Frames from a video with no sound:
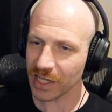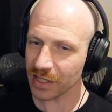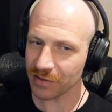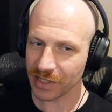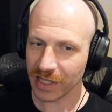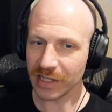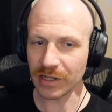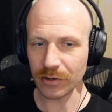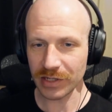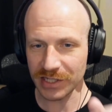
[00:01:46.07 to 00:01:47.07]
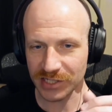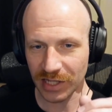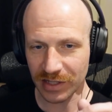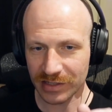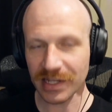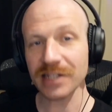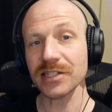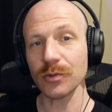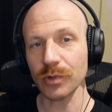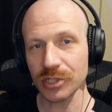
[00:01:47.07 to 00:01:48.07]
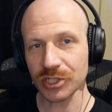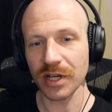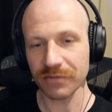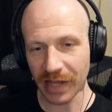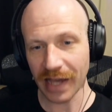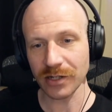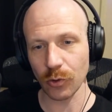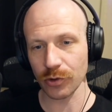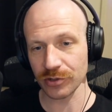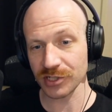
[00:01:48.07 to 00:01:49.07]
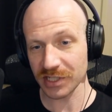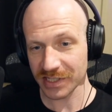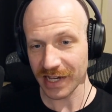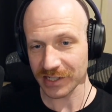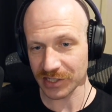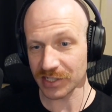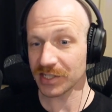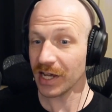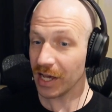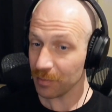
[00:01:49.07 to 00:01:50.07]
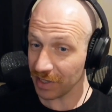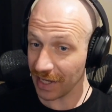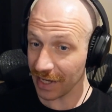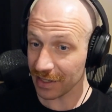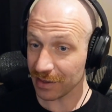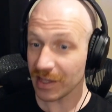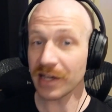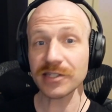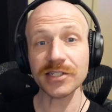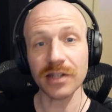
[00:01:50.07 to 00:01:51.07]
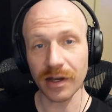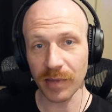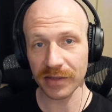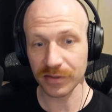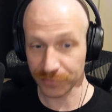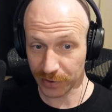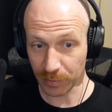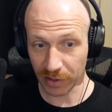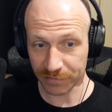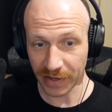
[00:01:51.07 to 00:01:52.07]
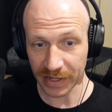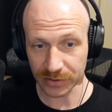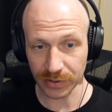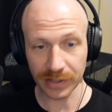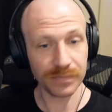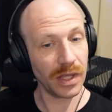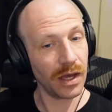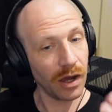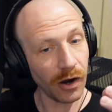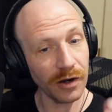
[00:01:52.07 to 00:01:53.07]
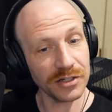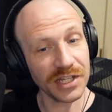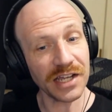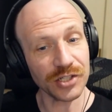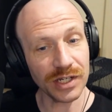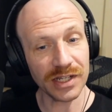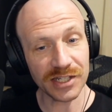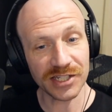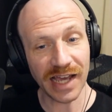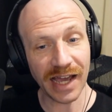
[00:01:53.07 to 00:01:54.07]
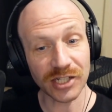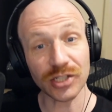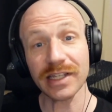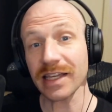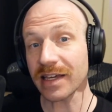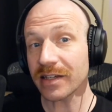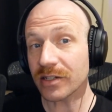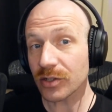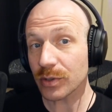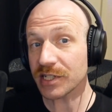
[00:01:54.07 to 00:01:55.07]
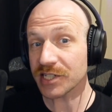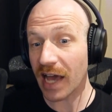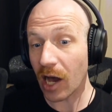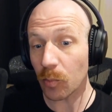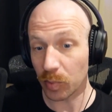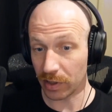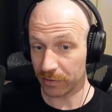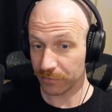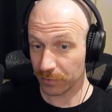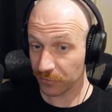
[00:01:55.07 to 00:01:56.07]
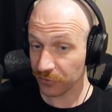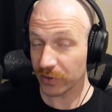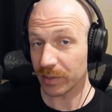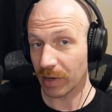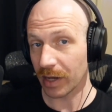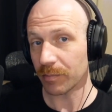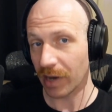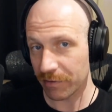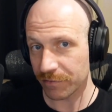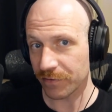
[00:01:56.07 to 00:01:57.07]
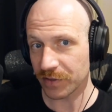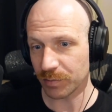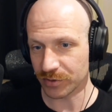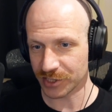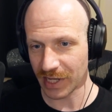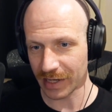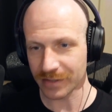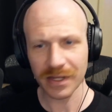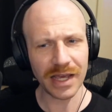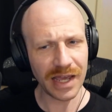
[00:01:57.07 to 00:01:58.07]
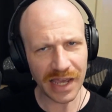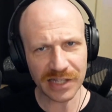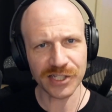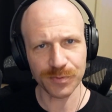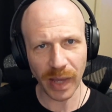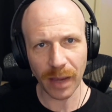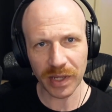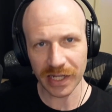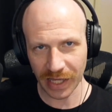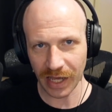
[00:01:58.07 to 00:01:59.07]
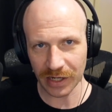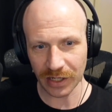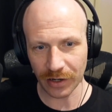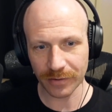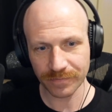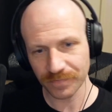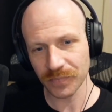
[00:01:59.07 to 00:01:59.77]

the end of the keynote, he said that Tesla would shift headquarters to Texas, but he added this about the Fremont factory. Our intention is to actually increase output from Fremont by 50%. It's spam in a can here.